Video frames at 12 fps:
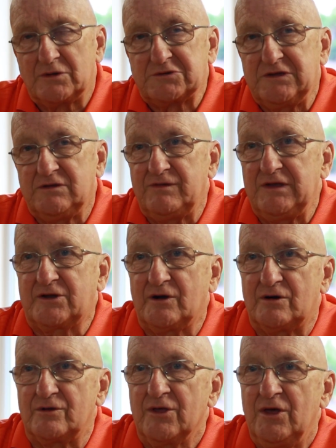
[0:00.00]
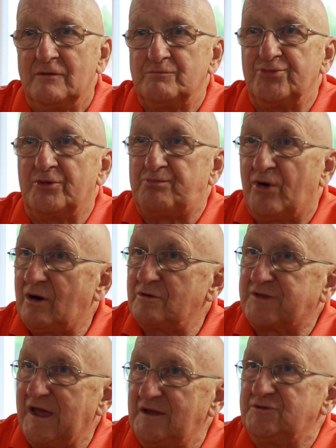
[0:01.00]
on TV called The Paul
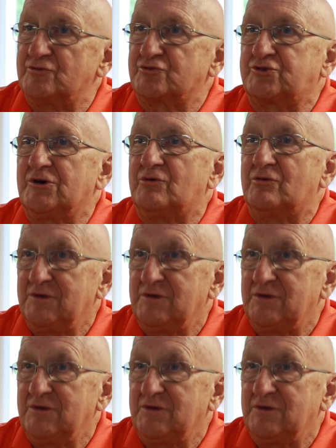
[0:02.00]
Daniels Show.